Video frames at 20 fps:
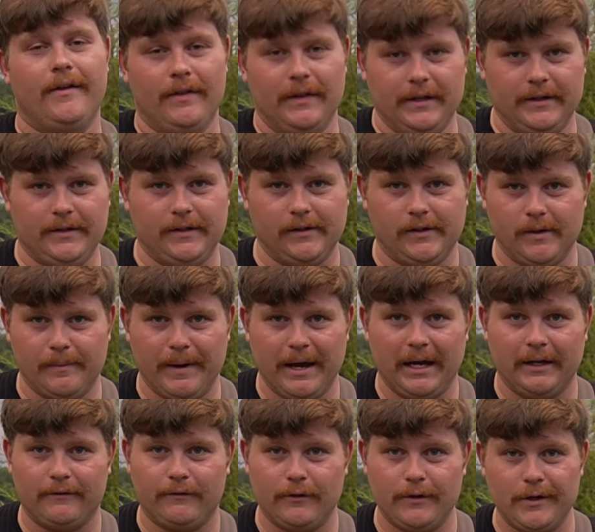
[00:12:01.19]
this is the
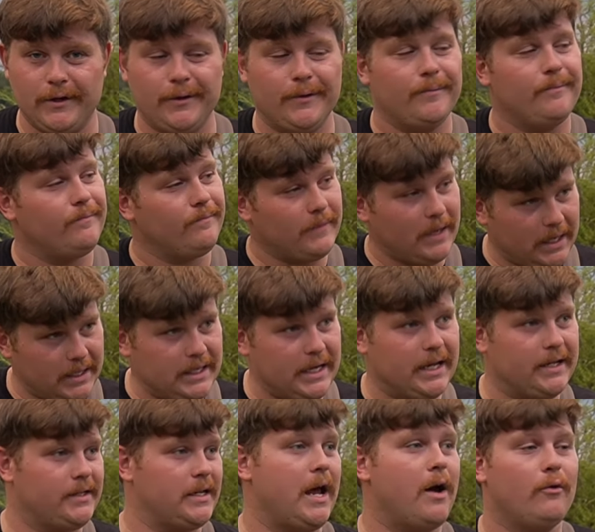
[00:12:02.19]
bag for you. And
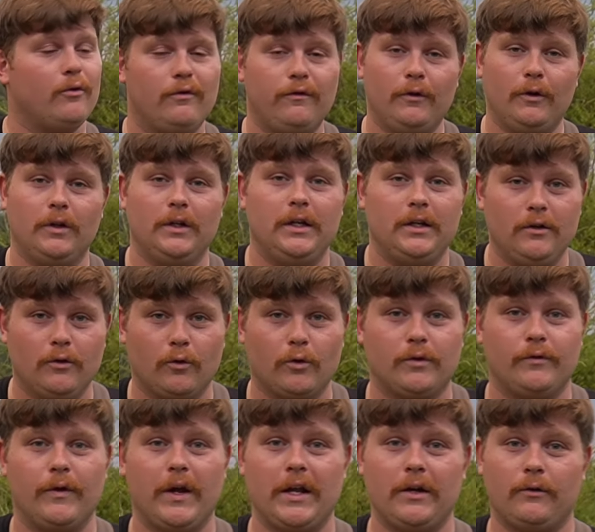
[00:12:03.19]
yes, I would fully
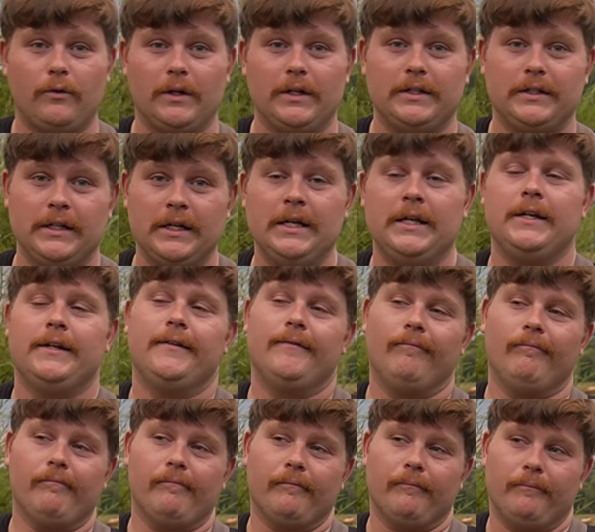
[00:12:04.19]
endorse Vanquest.
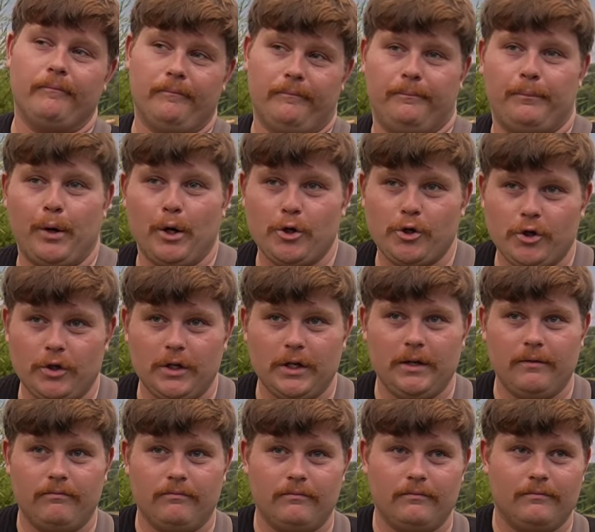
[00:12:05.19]

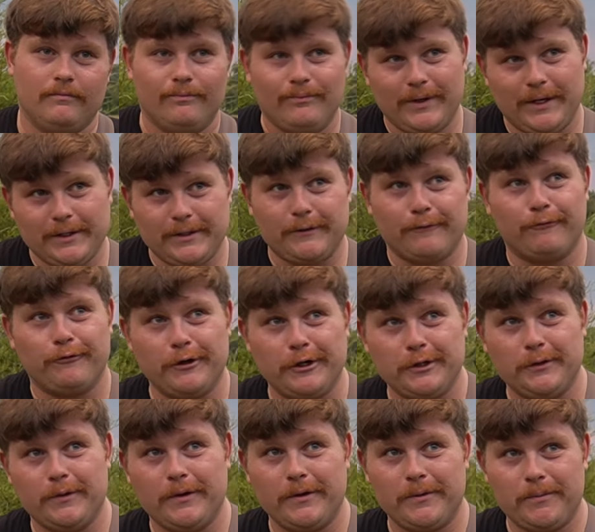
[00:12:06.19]
Partially because I'm
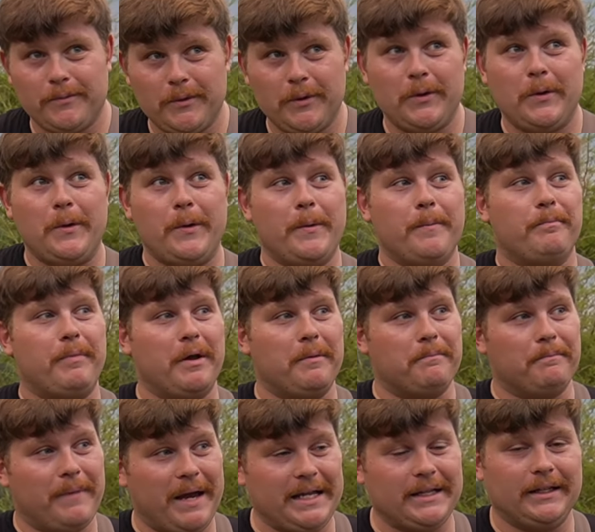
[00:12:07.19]
friends with them, but
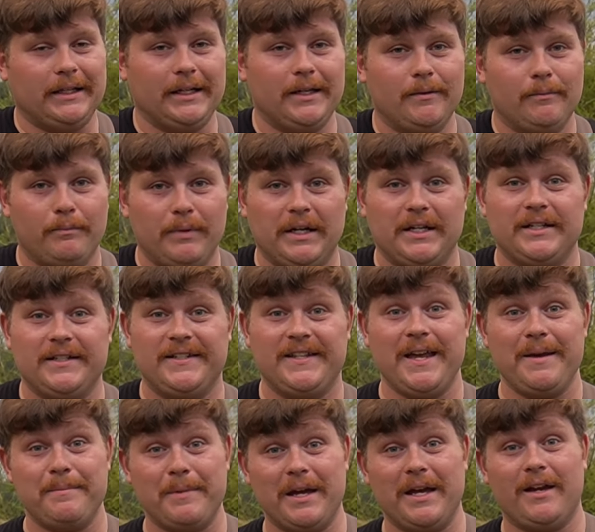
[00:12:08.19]
mainly because
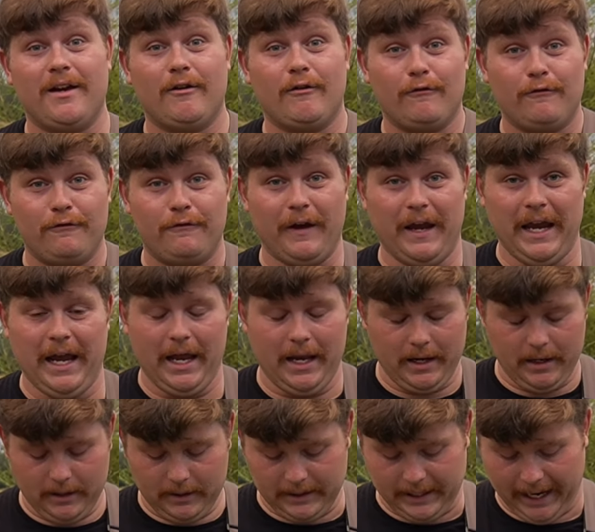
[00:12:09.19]
they make
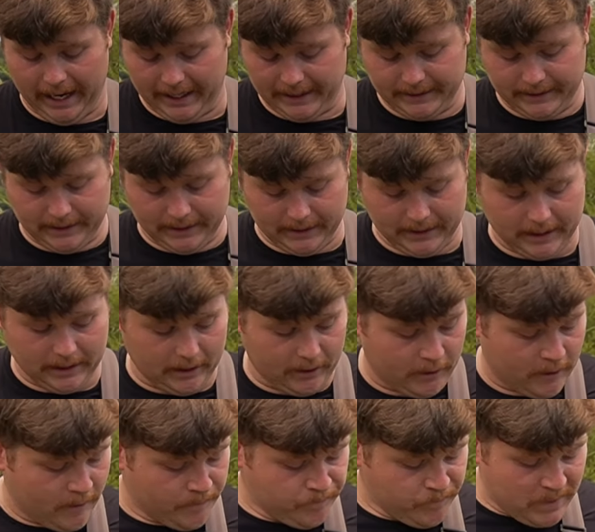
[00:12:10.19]
fantastic gear.
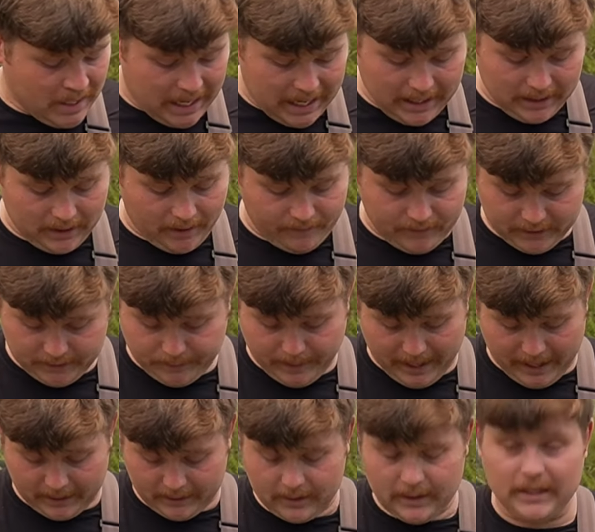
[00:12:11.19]
I love this
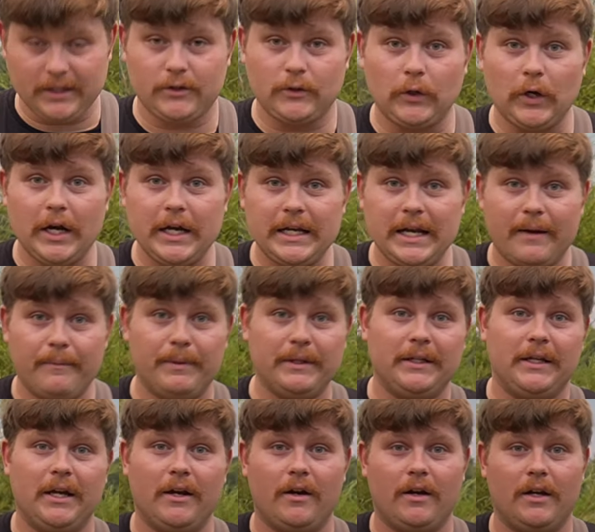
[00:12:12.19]
bag. It's great. I've been
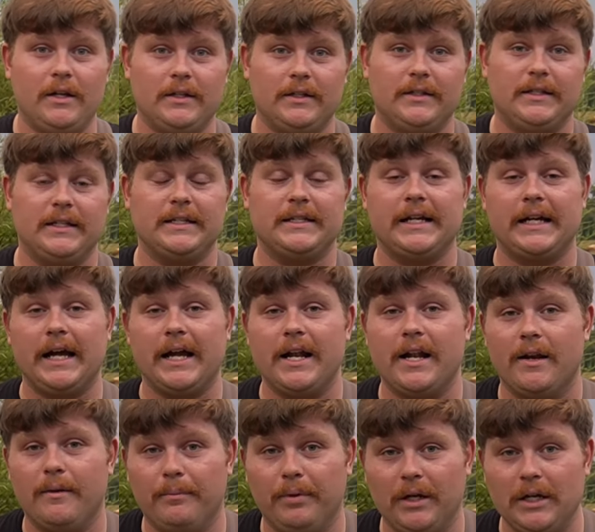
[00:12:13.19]
carrying it since I got
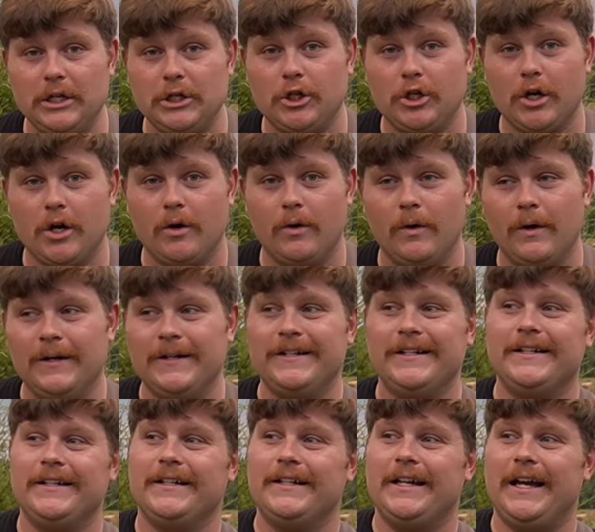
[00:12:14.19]
it at Blade Show,
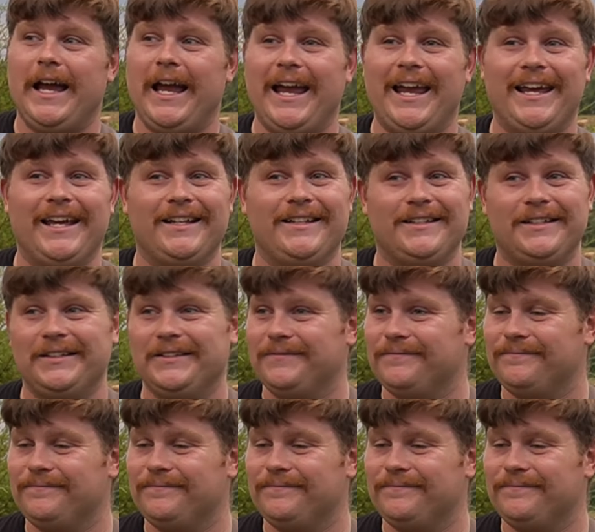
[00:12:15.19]
and